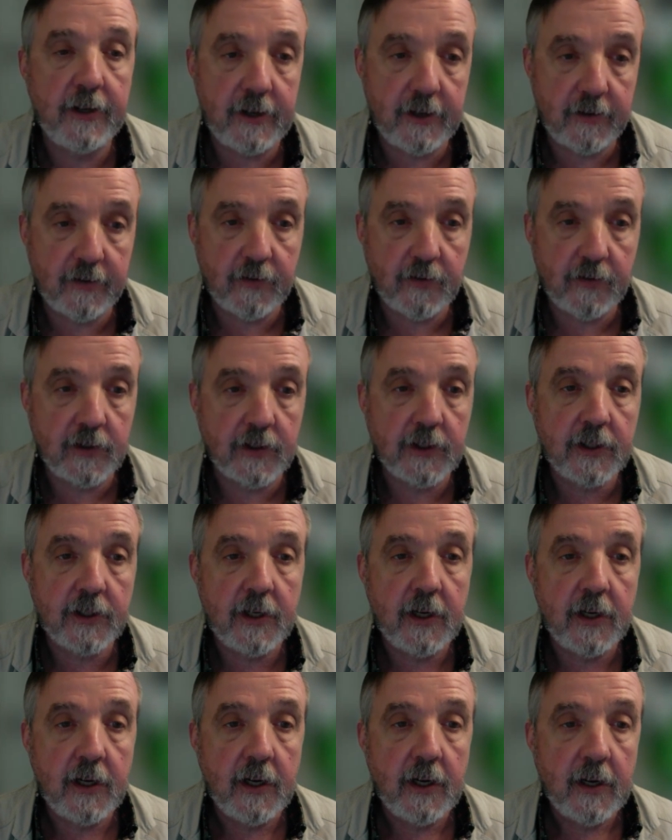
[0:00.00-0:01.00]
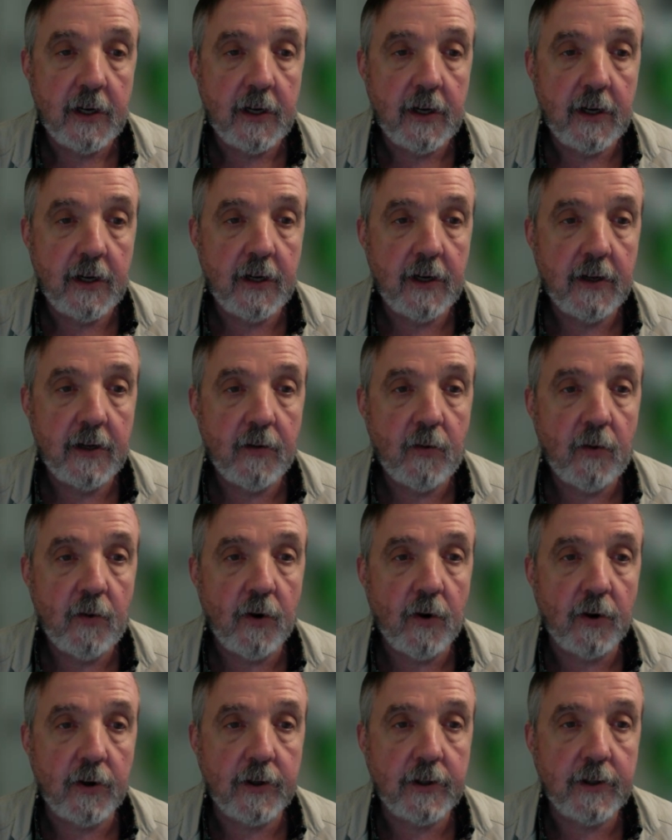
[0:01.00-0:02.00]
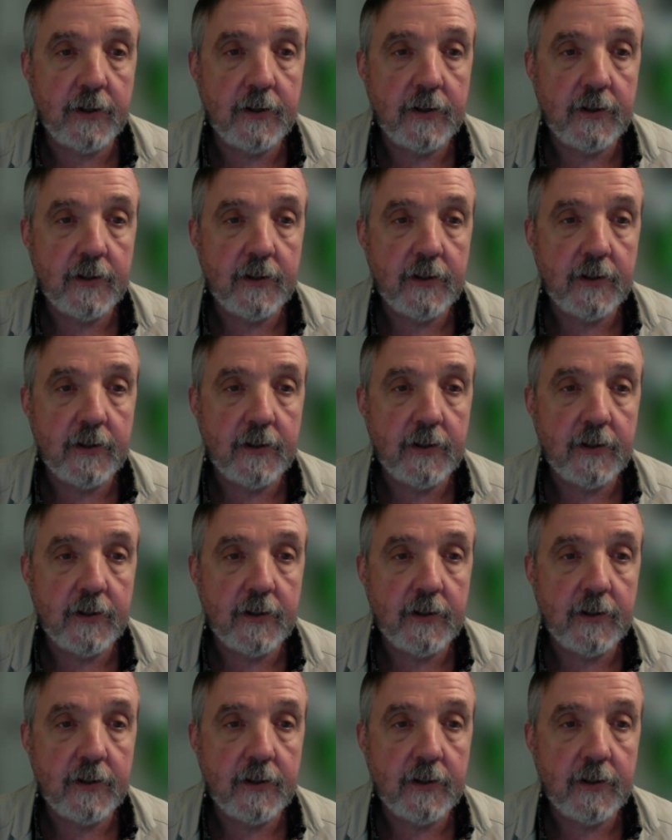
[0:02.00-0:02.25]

difference in the world.